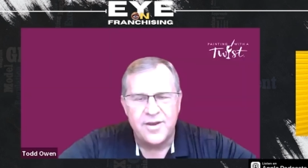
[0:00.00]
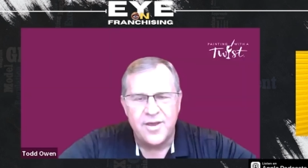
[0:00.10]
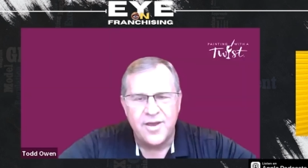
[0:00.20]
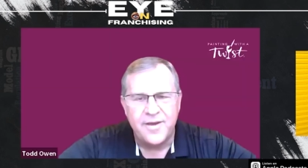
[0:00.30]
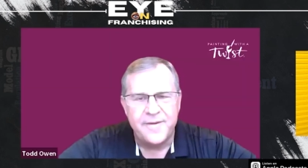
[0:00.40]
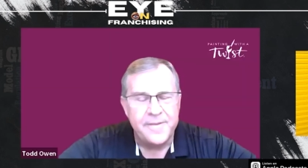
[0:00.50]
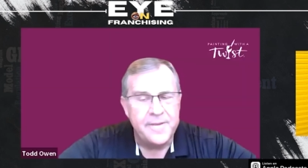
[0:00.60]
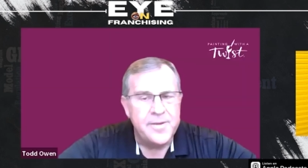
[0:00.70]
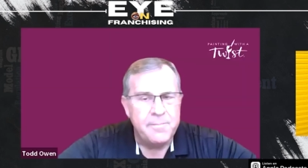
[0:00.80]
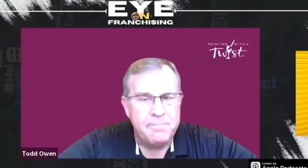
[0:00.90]
and uh,
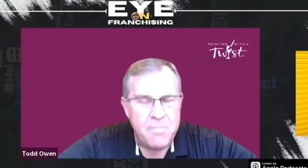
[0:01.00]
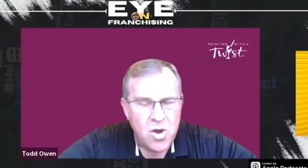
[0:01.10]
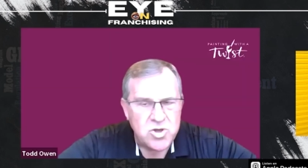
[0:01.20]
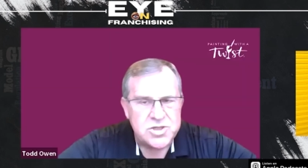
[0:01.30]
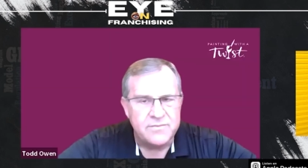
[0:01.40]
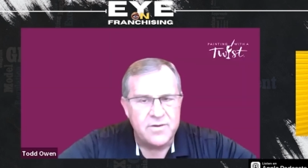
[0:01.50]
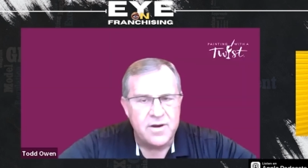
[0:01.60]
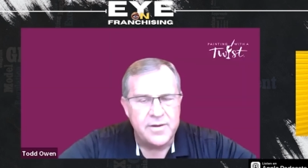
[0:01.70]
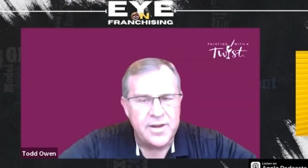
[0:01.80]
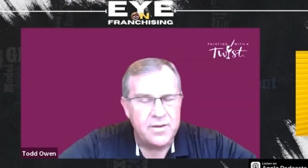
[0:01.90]
most of
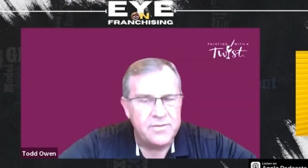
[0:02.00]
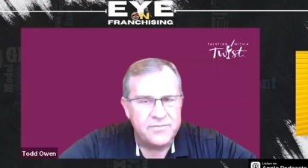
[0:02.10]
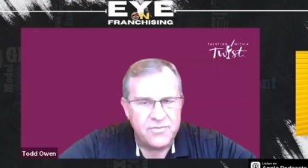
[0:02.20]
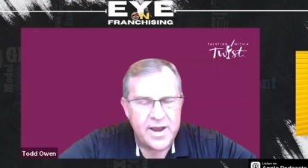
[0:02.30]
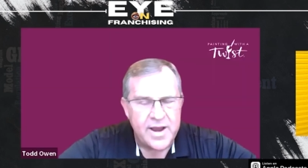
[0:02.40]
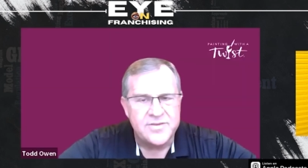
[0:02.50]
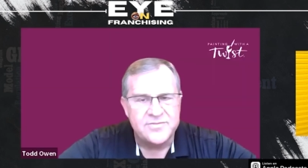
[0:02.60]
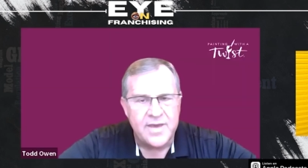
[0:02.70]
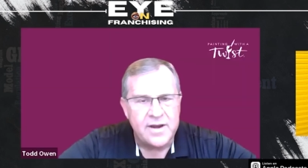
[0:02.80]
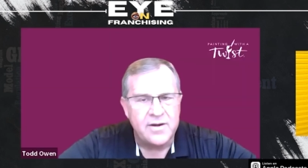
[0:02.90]
our, you know, the Friday,
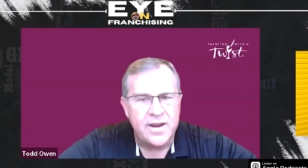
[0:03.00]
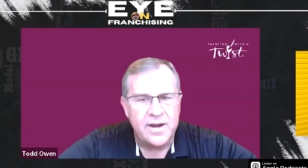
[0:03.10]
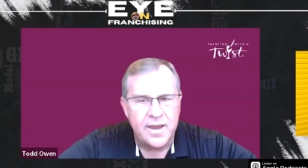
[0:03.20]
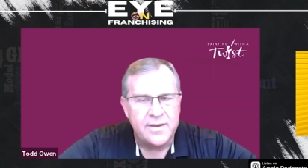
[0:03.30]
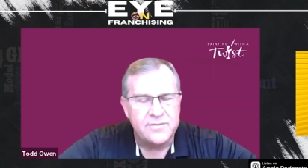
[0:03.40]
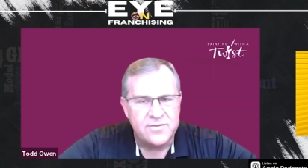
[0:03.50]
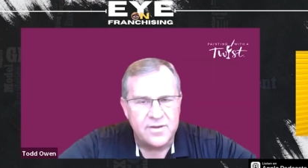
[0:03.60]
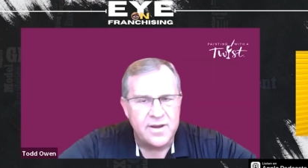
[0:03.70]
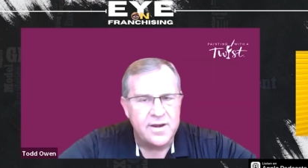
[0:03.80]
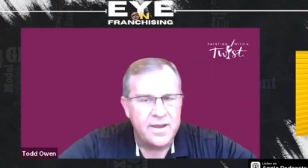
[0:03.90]
Saturday night,
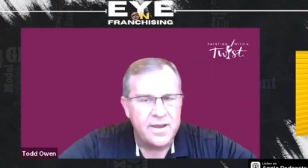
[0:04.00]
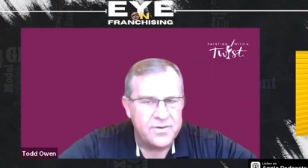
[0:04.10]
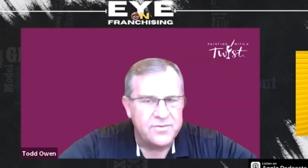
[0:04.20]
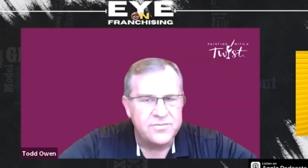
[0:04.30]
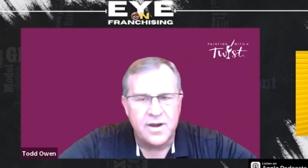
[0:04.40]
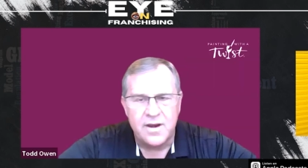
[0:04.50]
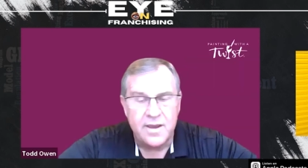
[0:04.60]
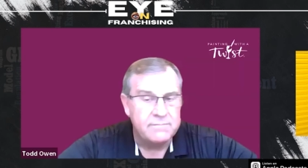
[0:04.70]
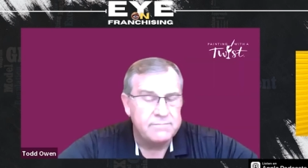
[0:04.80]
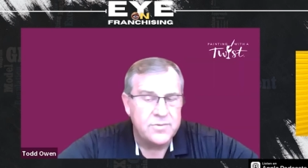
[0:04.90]
Sunday night, Thursday
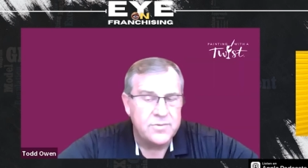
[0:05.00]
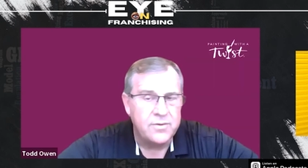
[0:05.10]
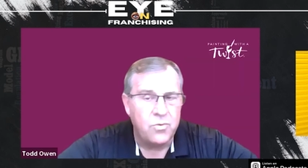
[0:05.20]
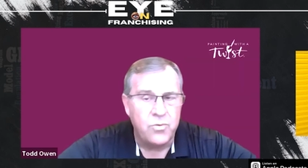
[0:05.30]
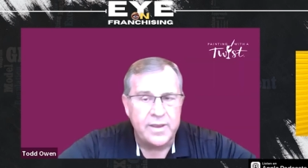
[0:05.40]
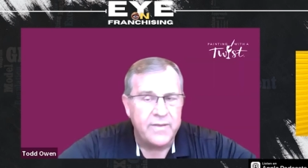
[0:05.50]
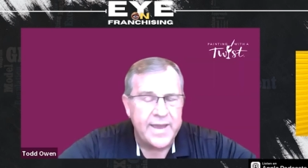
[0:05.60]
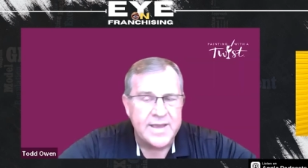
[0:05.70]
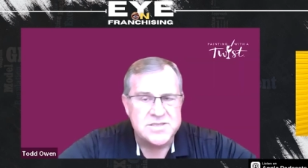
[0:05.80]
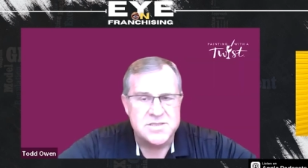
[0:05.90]
night during the week
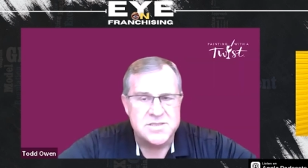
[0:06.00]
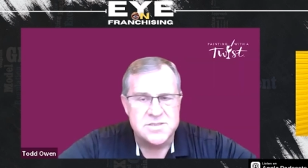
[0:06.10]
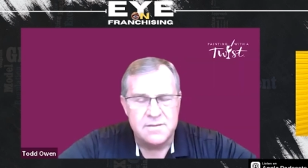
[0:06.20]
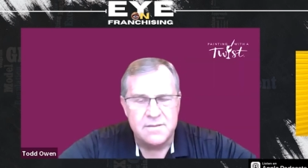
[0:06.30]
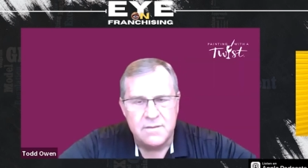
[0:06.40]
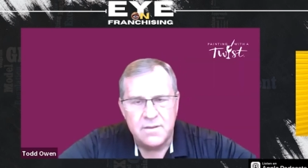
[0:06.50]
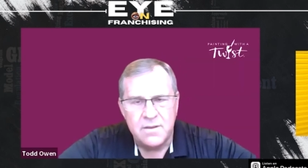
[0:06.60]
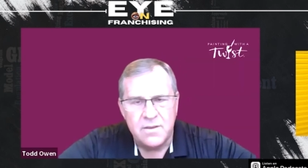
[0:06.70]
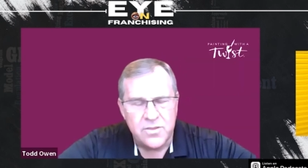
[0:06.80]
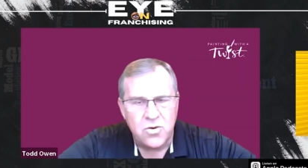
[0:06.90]
classes,
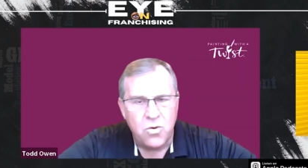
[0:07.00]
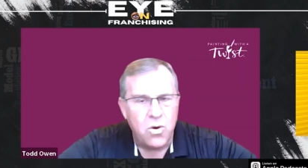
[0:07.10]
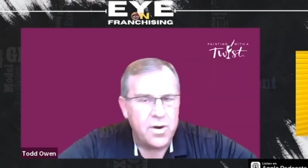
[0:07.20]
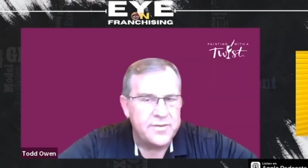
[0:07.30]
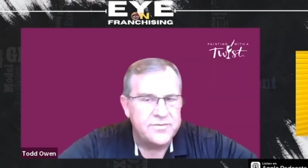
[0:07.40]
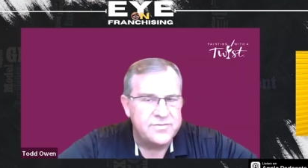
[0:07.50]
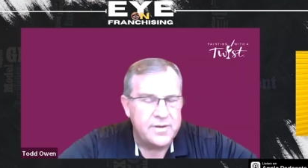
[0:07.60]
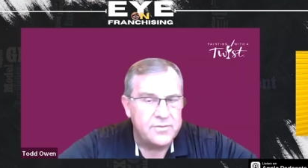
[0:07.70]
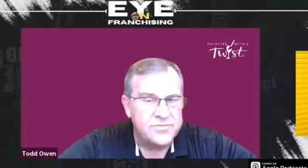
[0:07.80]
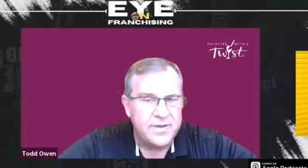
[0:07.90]
the core is,
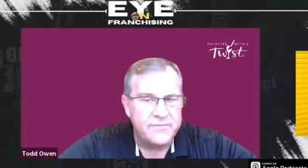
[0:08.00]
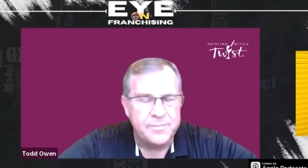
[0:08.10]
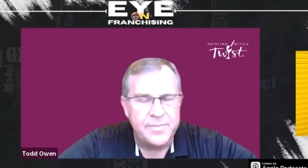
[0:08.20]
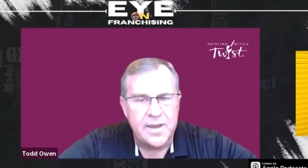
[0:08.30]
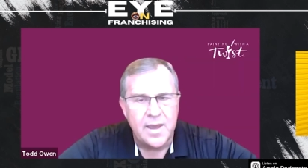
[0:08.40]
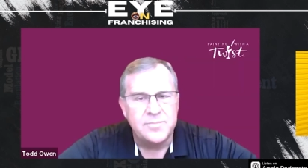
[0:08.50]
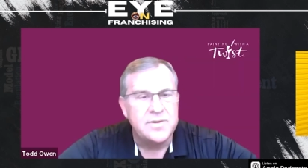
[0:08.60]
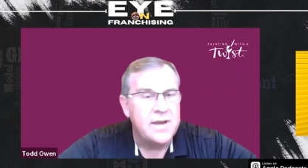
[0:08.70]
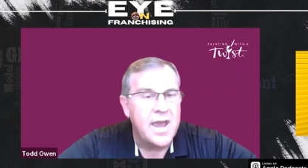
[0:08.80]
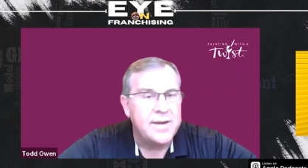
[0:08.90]
you know, seven p m
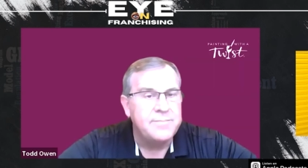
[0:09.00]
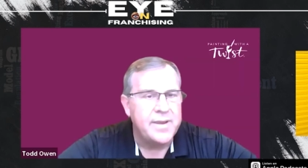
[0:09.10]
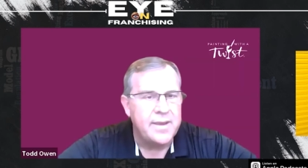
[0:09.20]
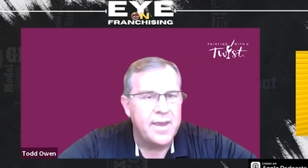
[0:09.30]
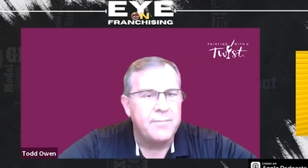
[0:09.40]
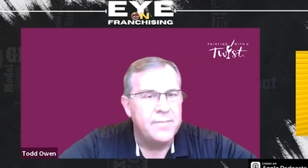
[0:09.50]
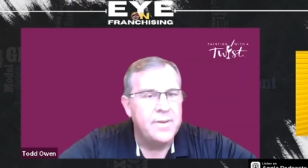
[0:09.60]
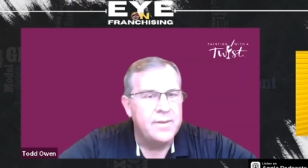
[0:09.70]
to nine p m